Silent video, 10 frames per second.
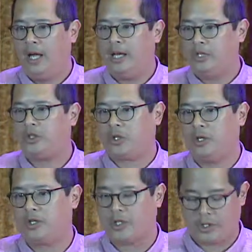and in
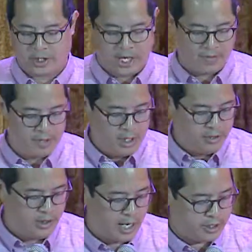turn sets off
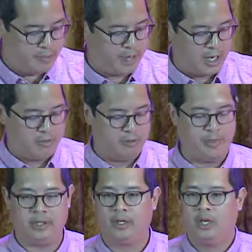the Occupy movement.